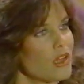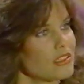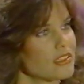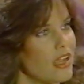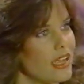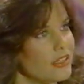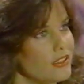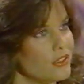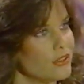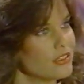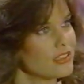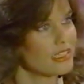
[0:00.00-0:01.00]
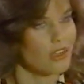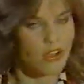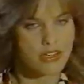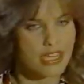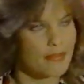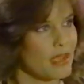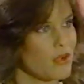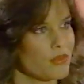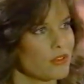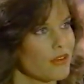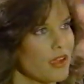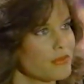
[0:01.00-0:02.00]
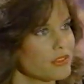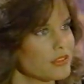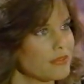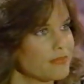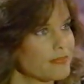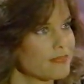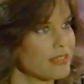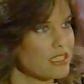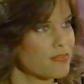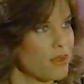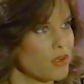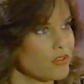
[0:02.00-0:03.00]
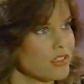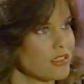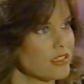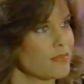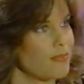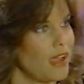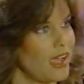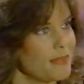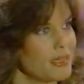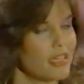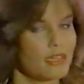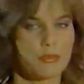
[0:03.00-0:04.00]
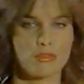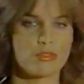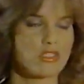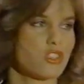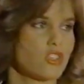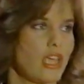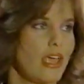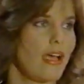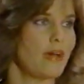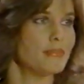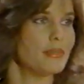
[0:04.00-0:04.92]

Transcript: you know as well as I do. It all came out when Grant was exposed as a spy. My honeymoon was a